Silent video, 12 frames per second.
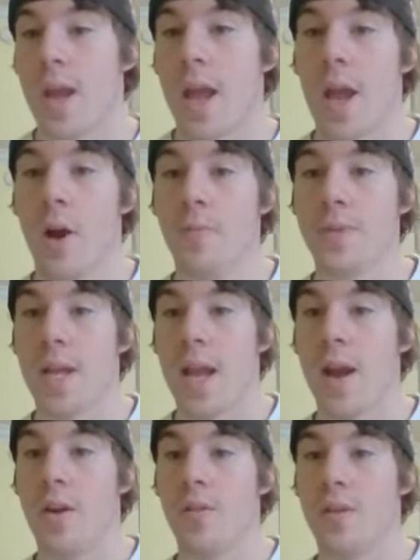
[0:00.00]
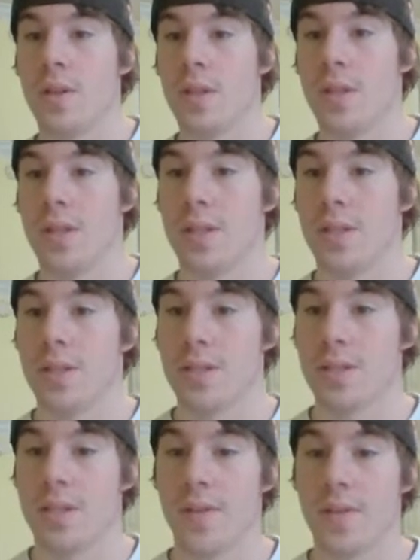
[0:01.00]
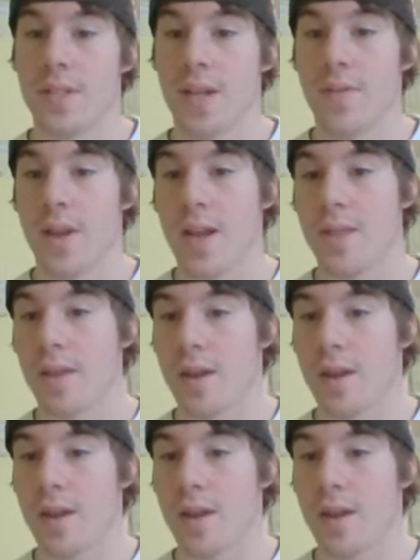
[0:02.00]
helps out 778